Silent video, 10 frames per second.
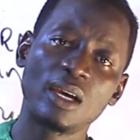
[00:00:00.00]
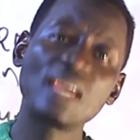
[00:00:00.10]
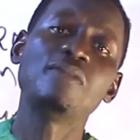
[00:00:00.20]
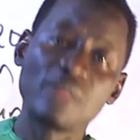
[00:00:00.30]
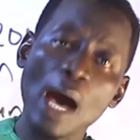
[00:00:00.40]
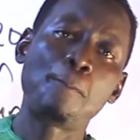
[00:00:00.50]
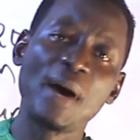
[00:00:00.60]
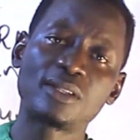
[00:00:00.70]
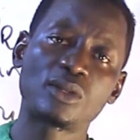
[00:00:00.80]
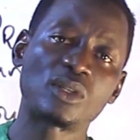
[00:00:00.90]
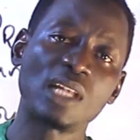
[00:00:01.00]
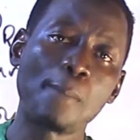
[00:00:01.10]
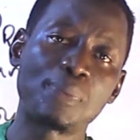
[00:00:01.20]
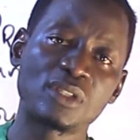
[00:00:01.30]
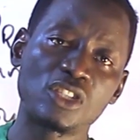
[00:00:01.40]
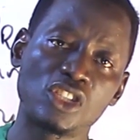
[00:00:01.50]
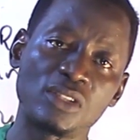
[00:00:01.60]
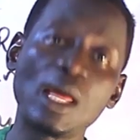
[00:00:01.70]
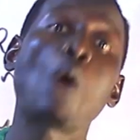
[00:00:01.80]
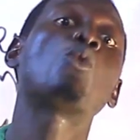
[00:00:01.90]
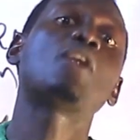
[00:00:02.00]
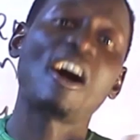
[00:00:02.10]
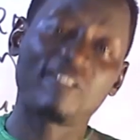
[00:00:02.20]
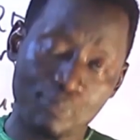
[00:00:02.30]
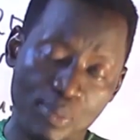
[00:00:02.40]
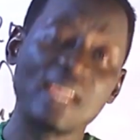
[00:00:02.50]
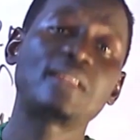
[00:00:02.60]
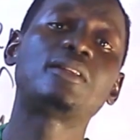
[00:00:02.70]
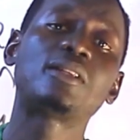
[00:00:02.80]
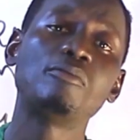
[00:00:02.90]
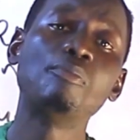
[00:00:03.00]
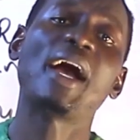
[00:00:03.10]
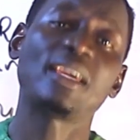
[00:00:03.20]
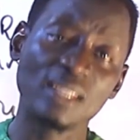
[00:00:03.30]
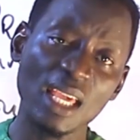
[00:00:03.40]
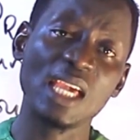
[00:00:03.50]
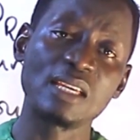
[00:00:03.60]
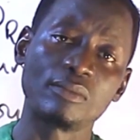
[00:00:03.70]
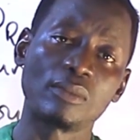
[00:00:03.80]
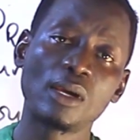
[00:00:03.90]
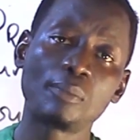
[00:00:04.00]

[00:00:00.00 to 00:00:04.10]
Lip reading: in that particular position. That would have been my name.